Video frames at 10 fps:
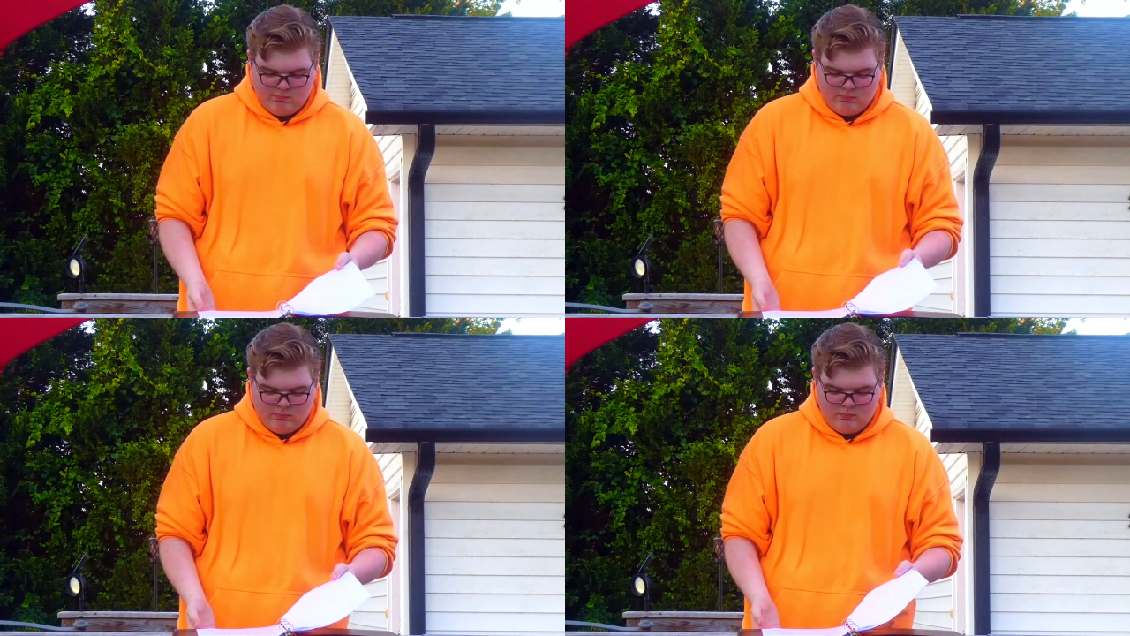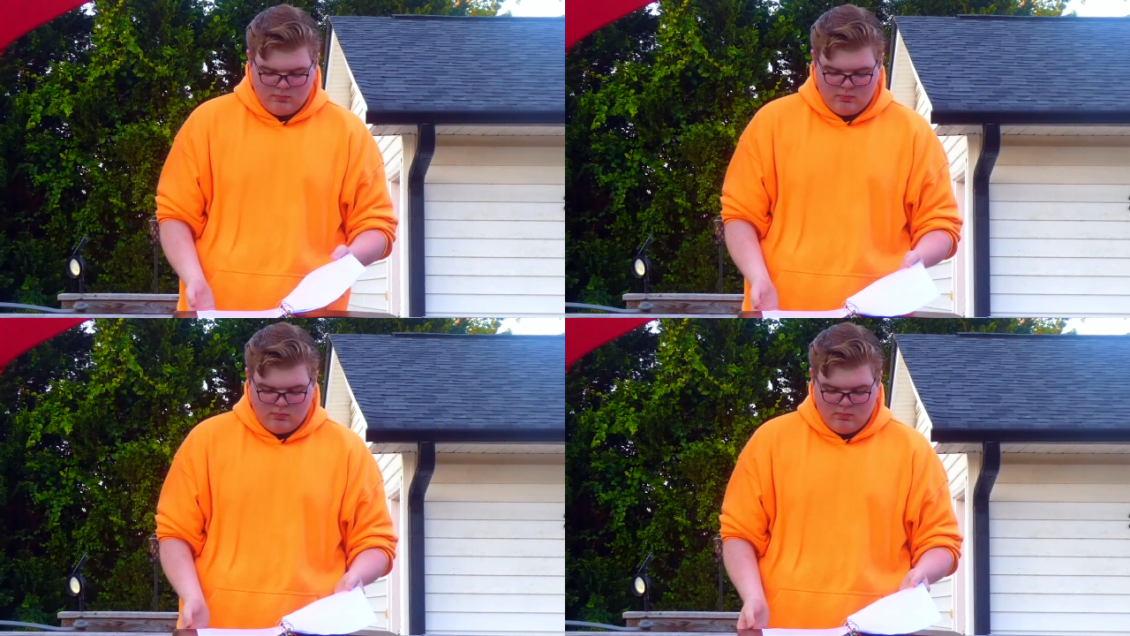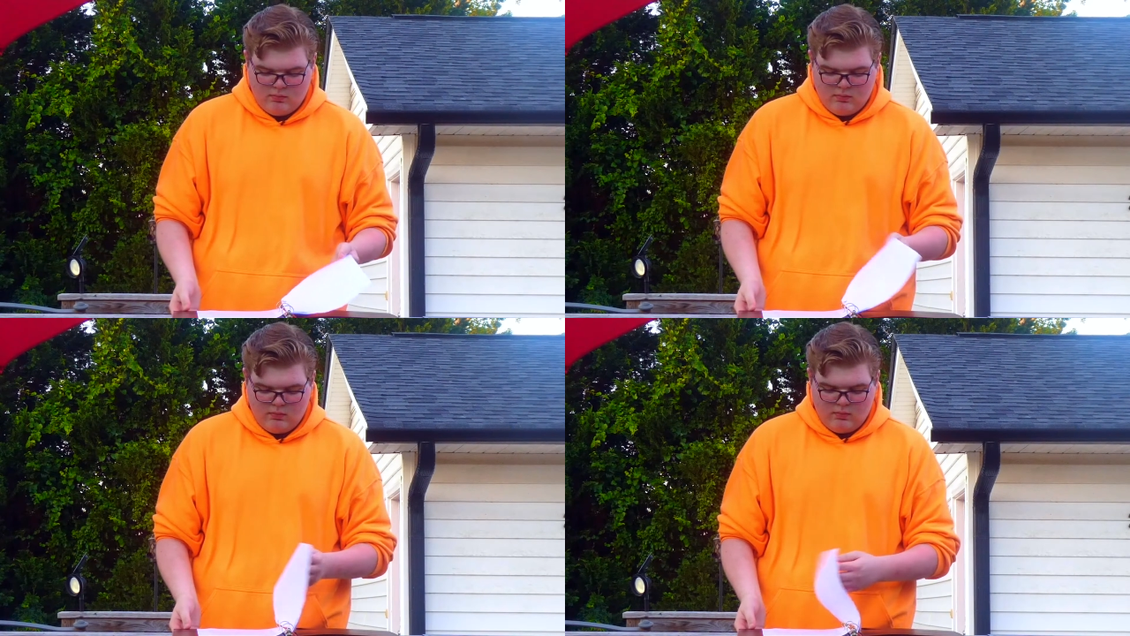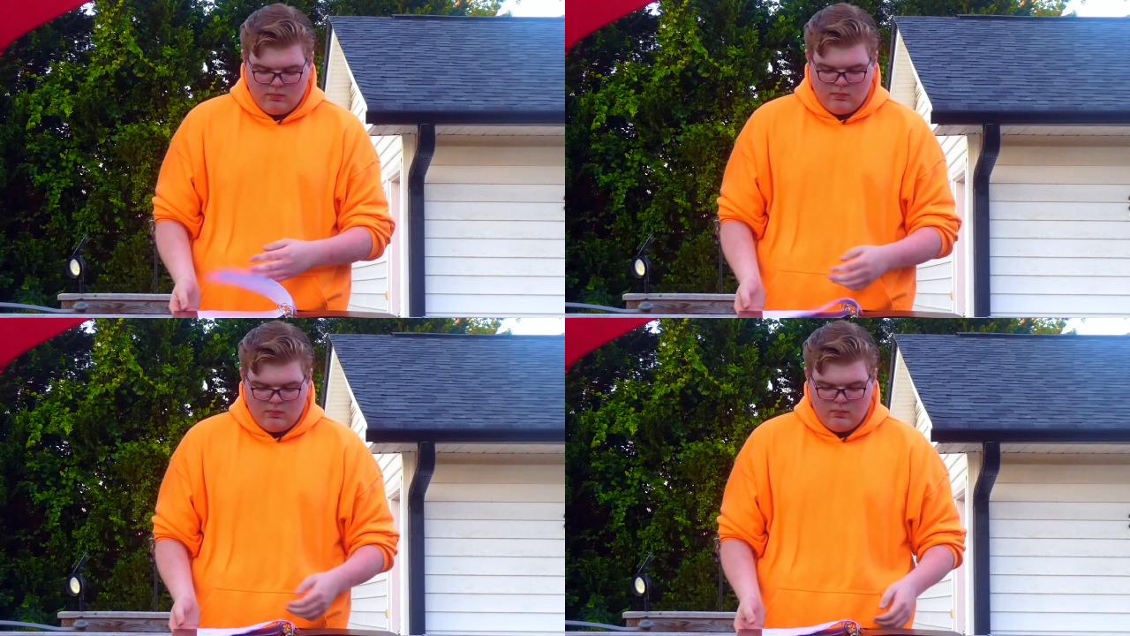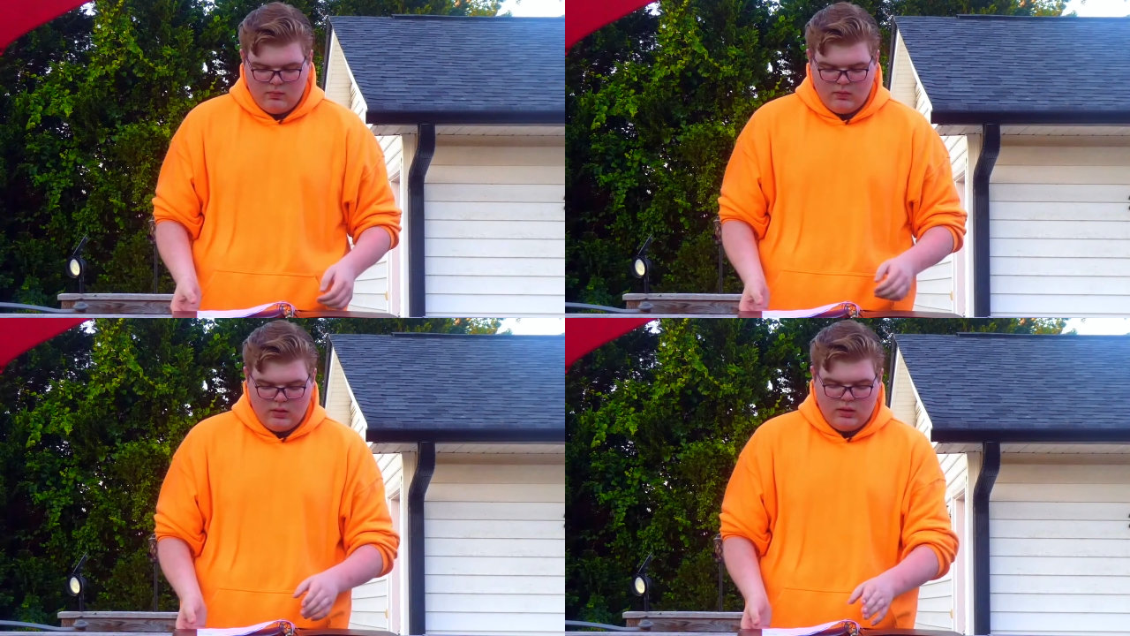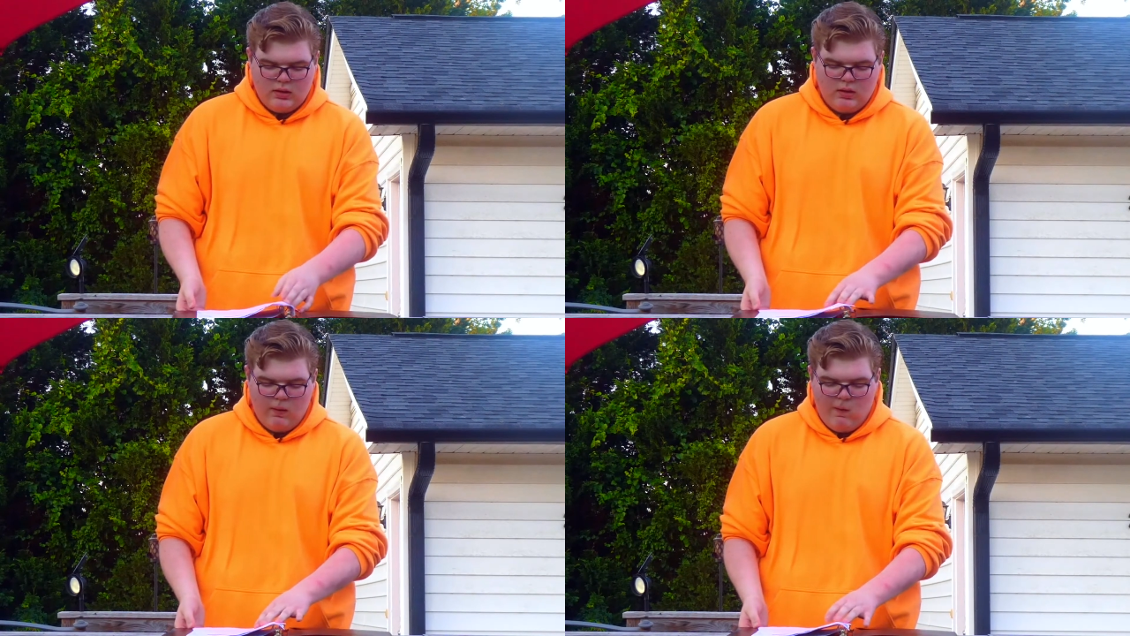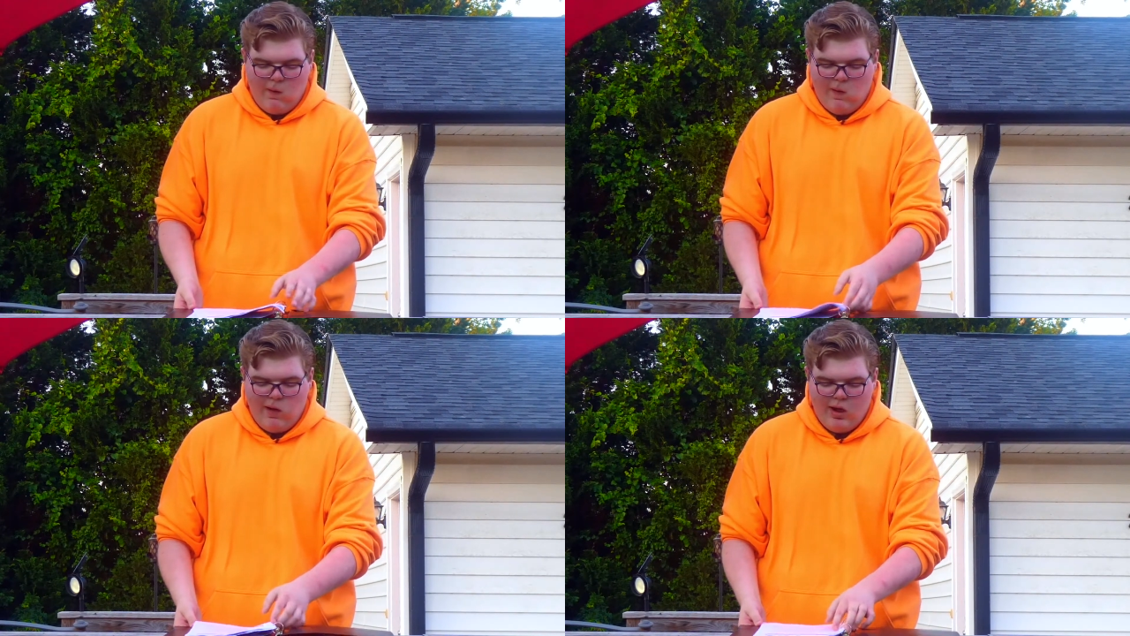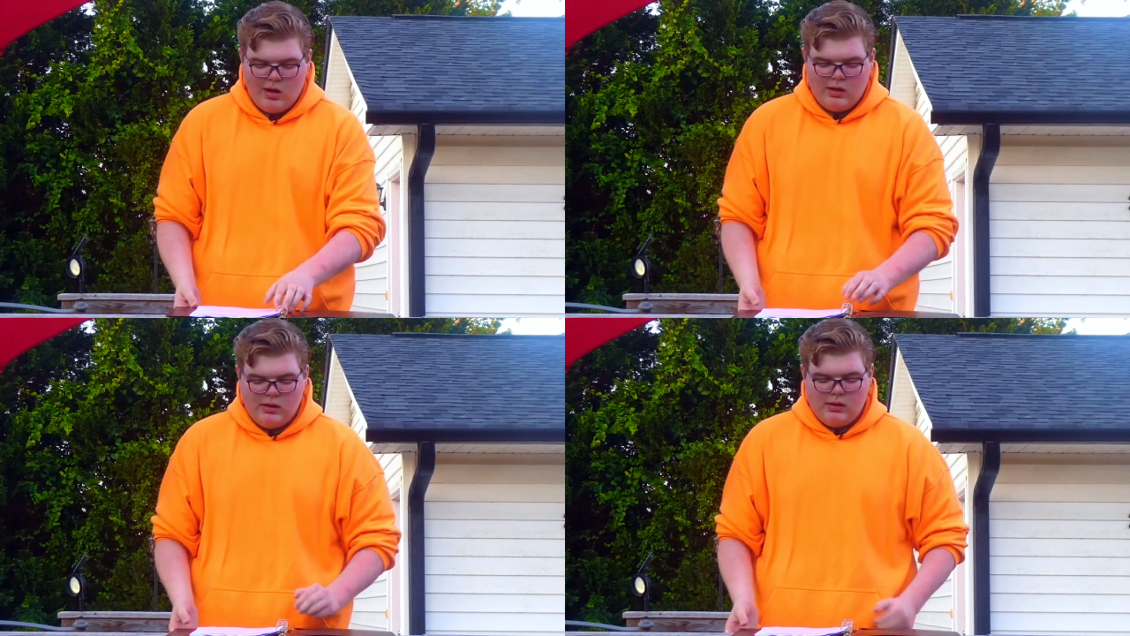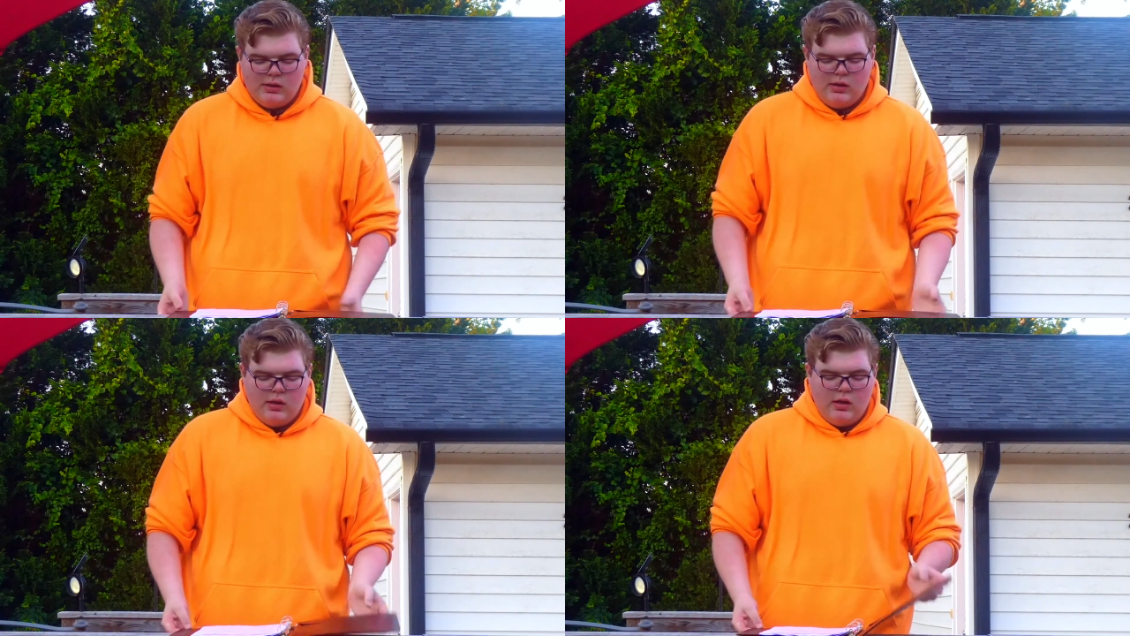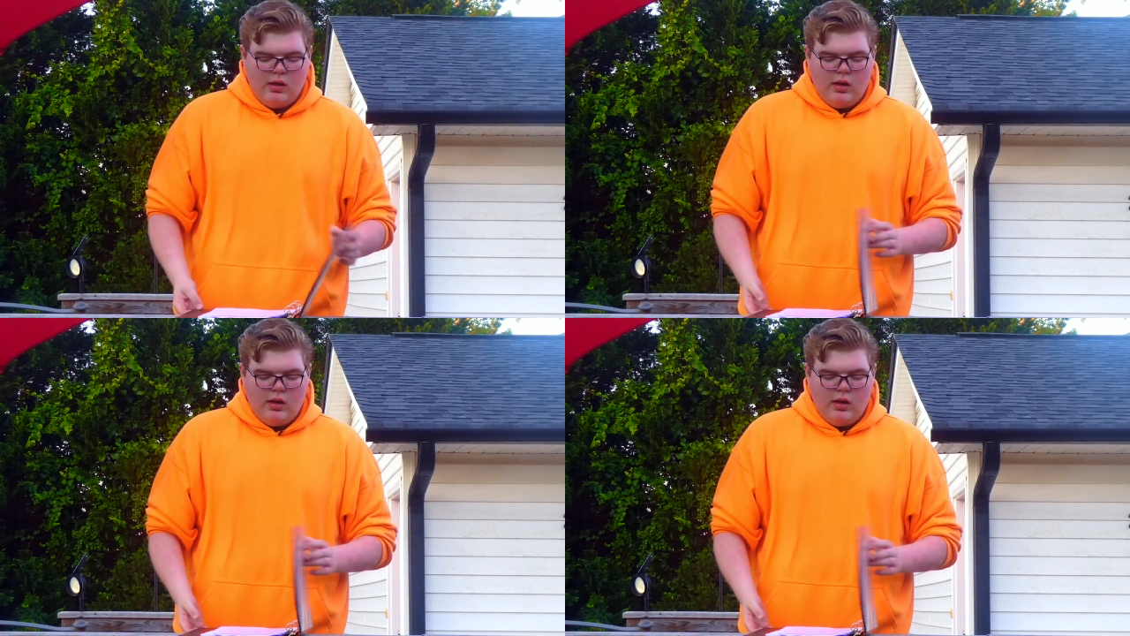(silence)